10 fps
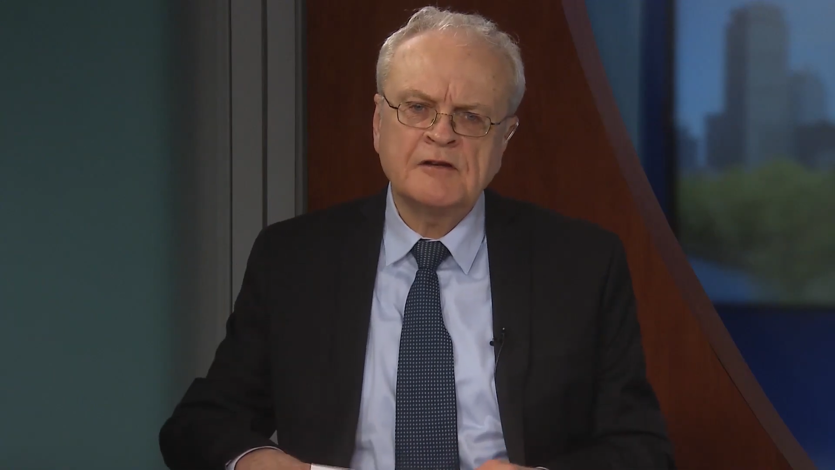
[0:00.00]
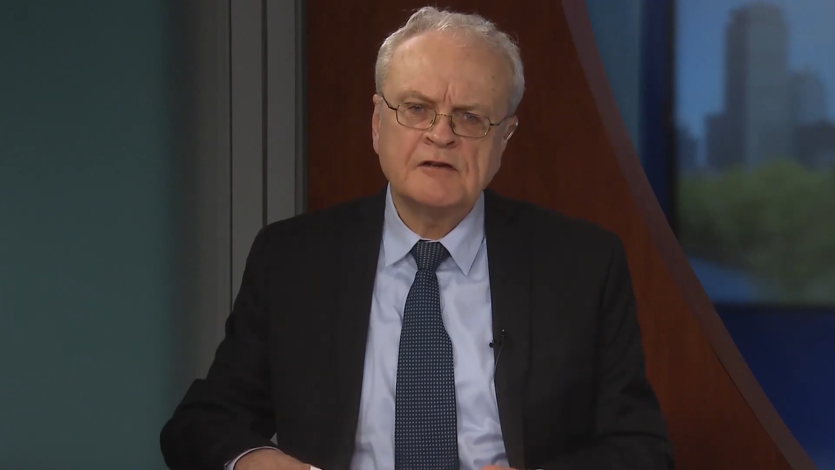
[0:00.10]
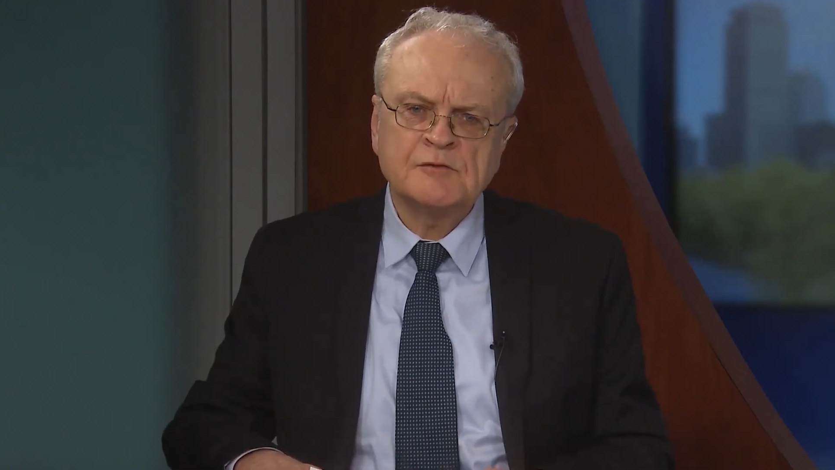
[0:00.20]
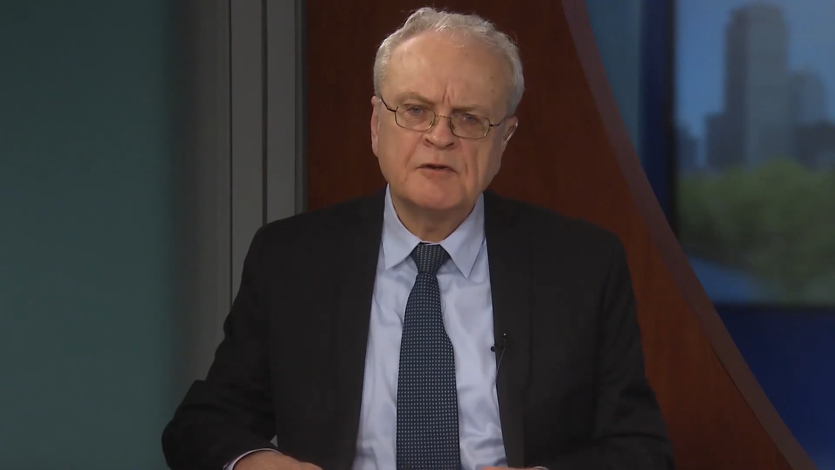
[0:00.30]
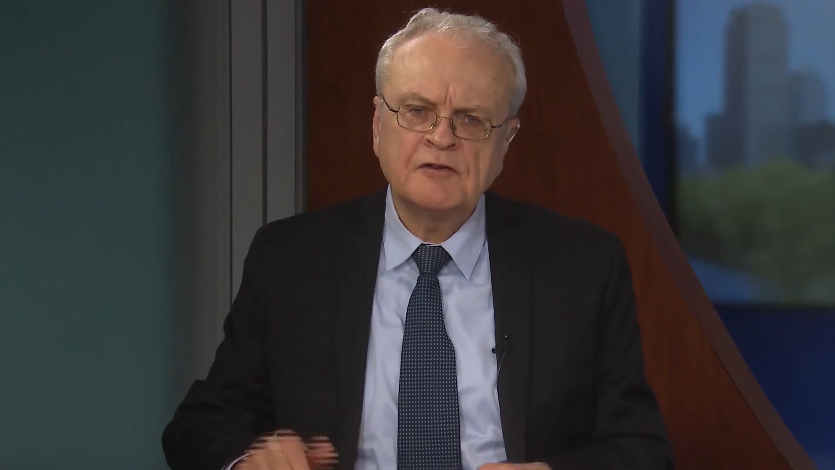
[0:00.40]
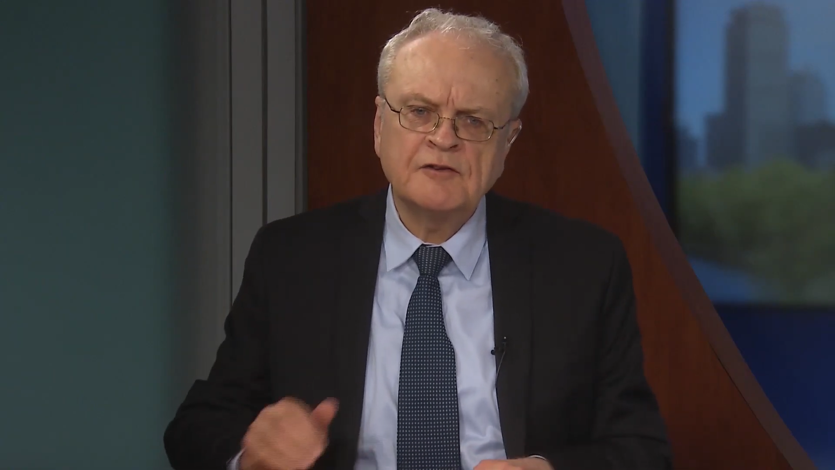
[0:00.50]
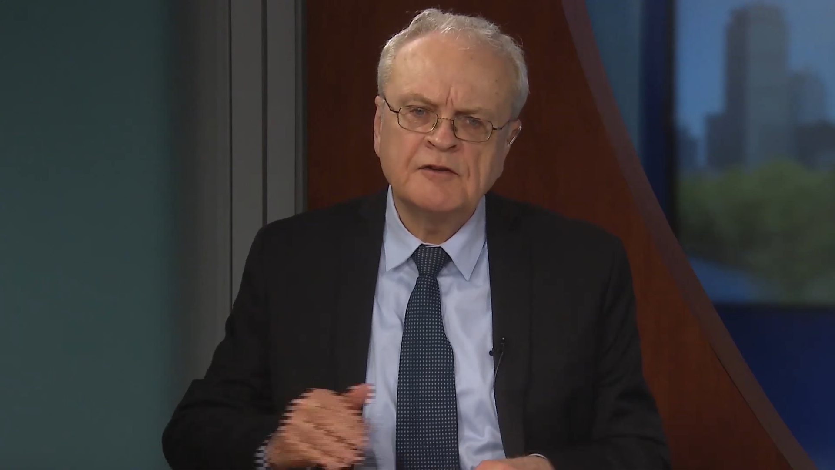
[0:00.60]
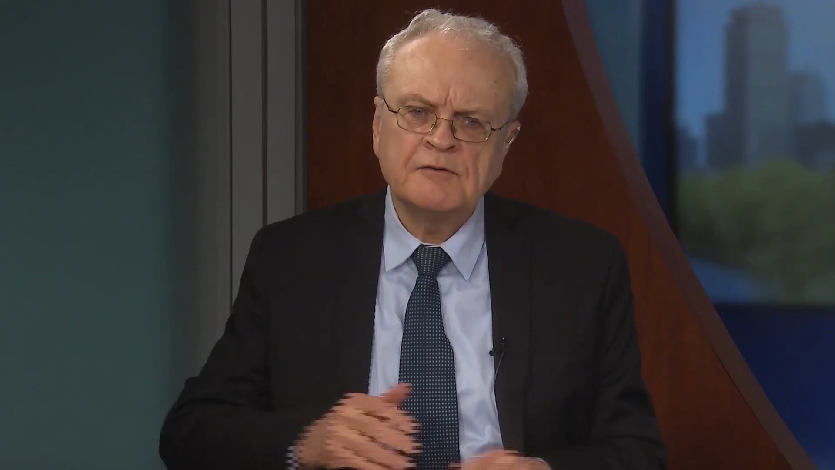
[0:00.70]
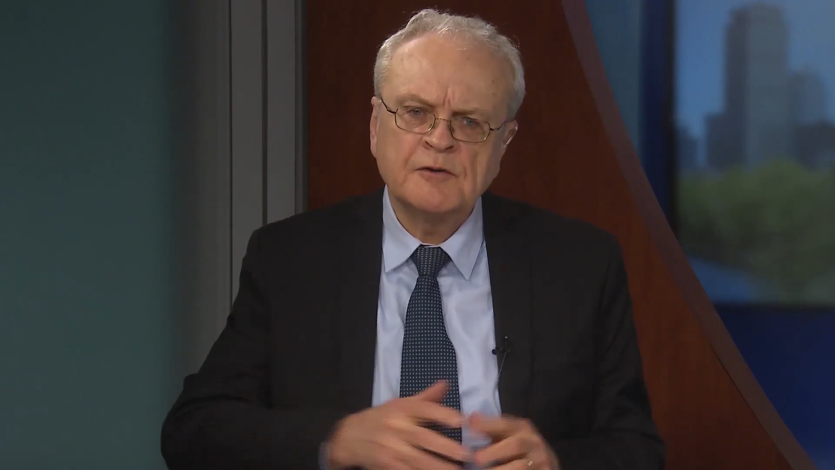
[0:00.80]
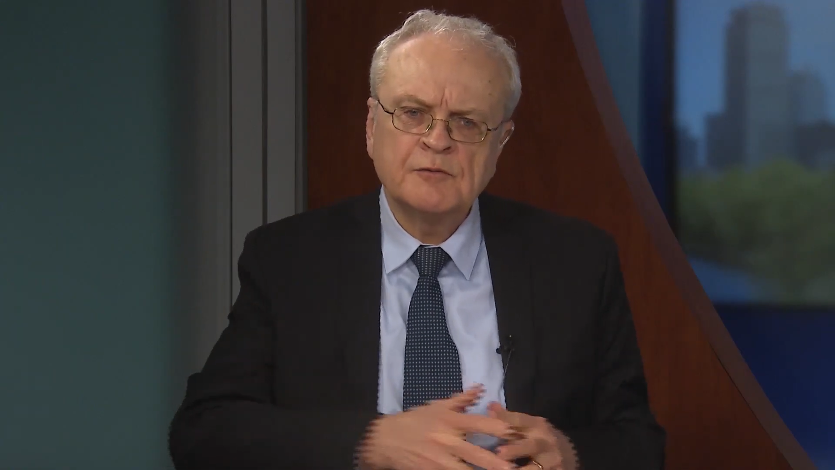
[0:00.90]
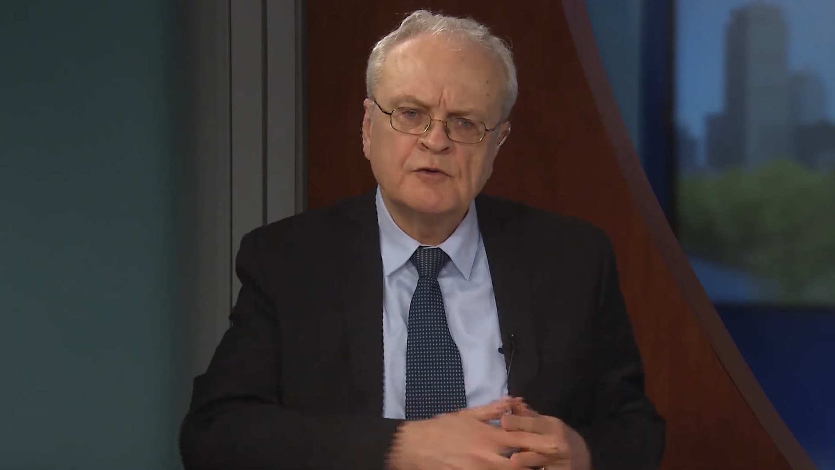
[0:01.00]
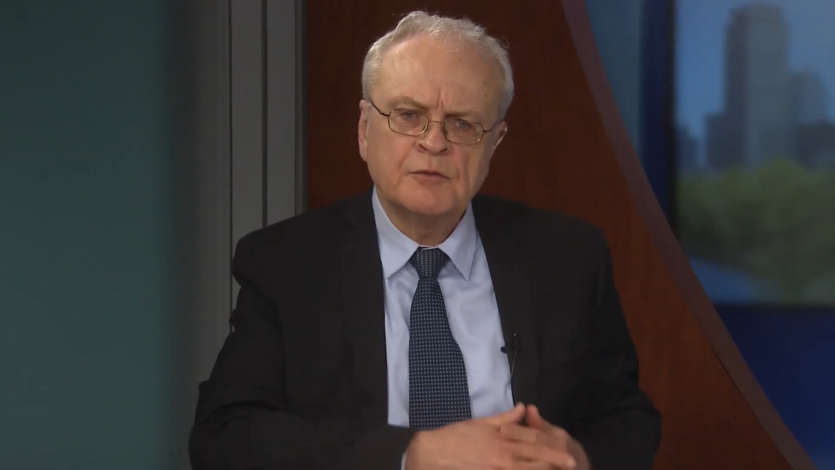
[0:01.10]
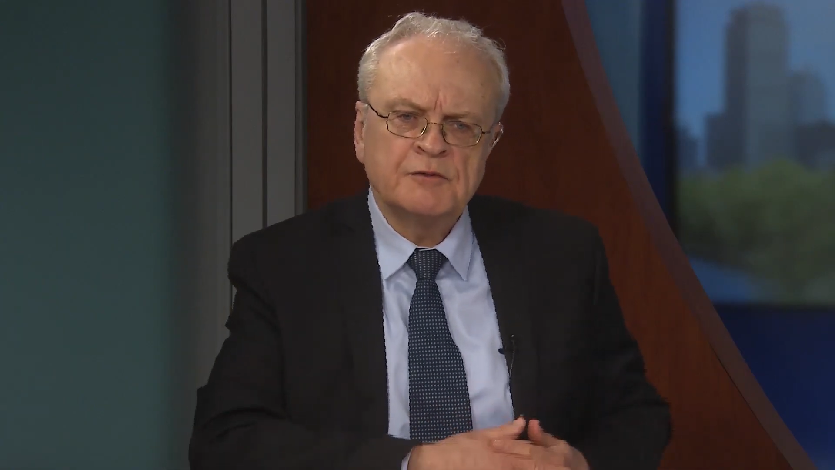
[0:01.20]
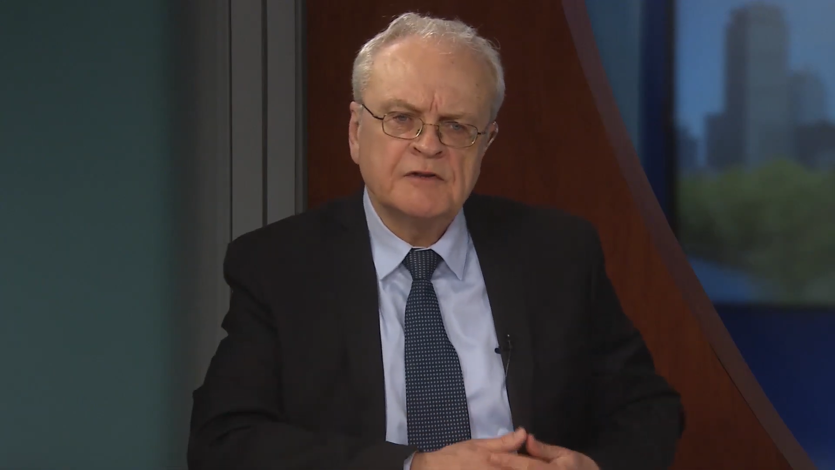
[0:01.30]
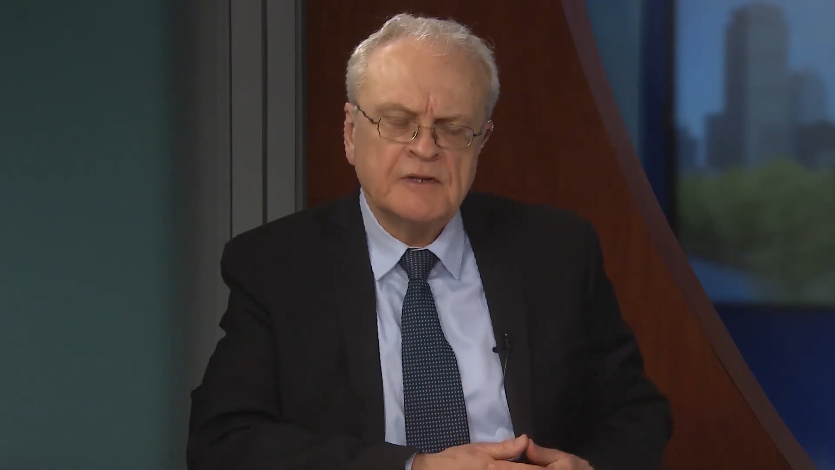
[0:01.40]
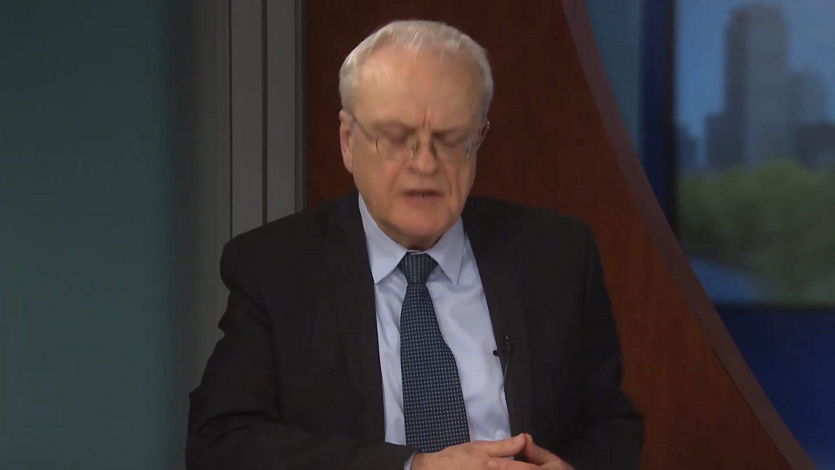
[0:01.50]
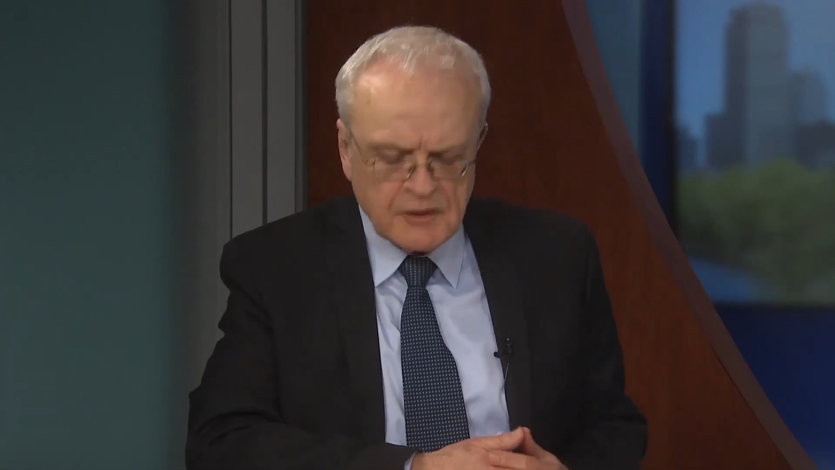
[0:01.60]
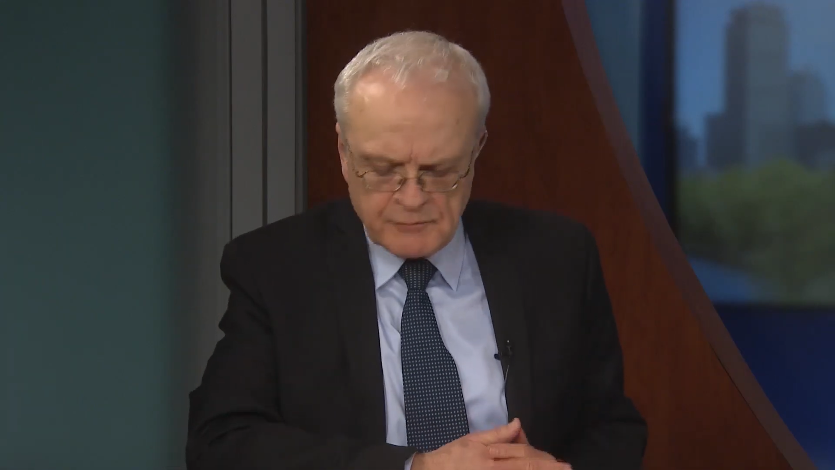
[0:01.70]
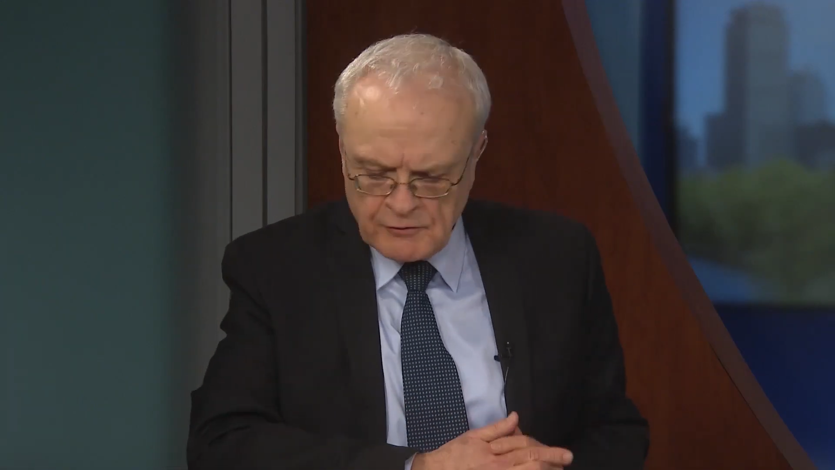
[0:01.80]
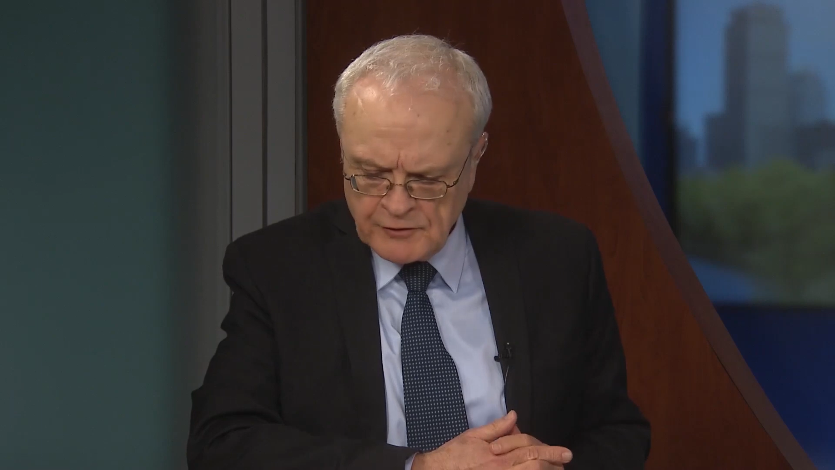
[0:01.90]
Kaczmarski from Corporate
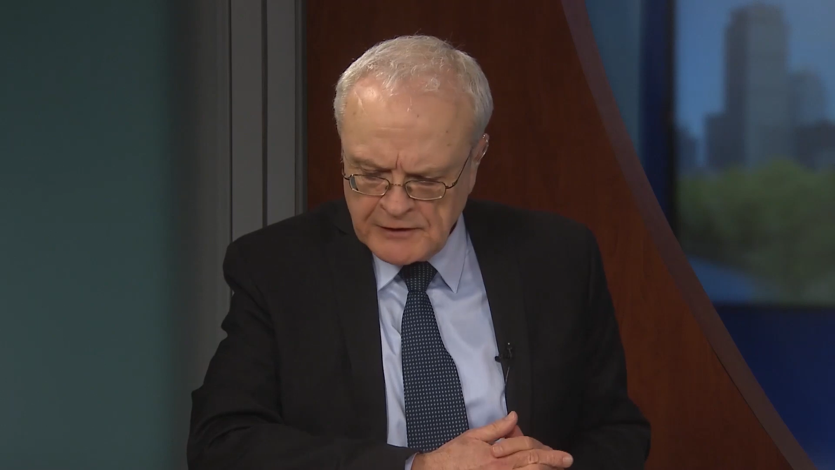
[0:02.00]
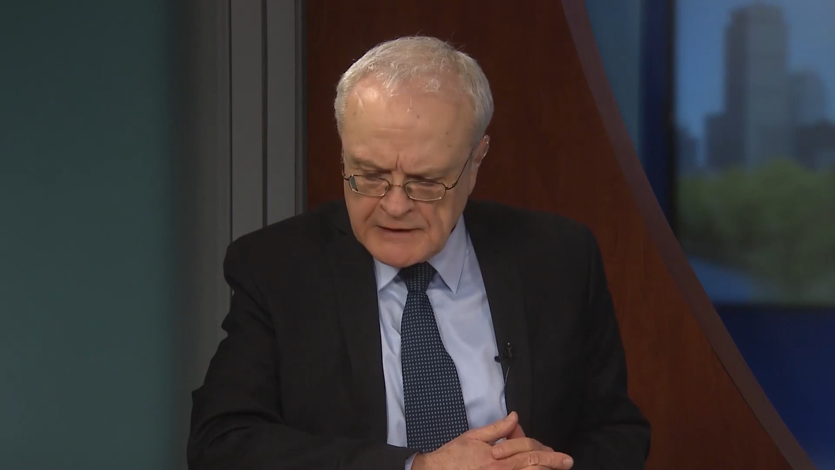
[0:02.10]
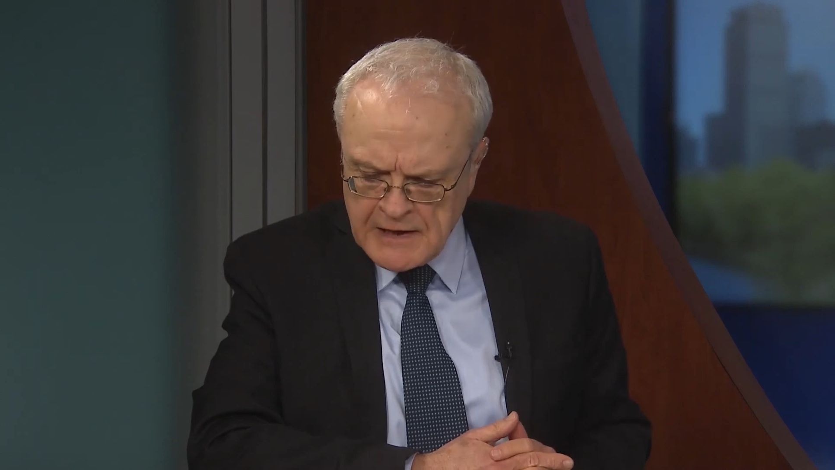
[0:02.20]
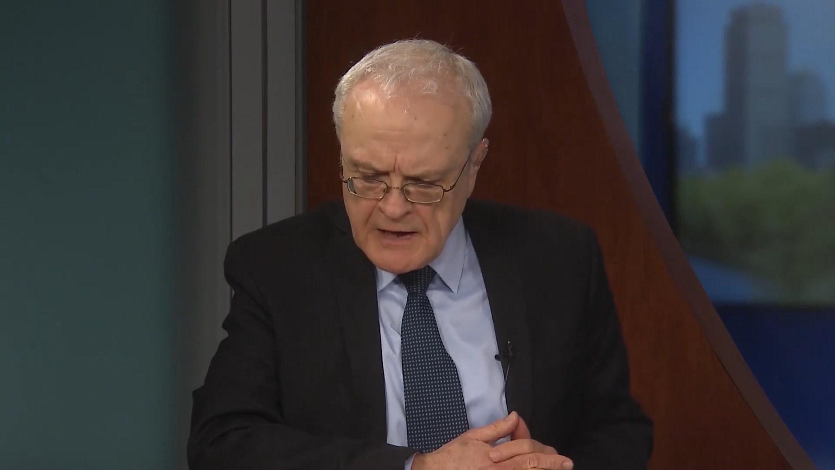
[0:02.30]
Accountability.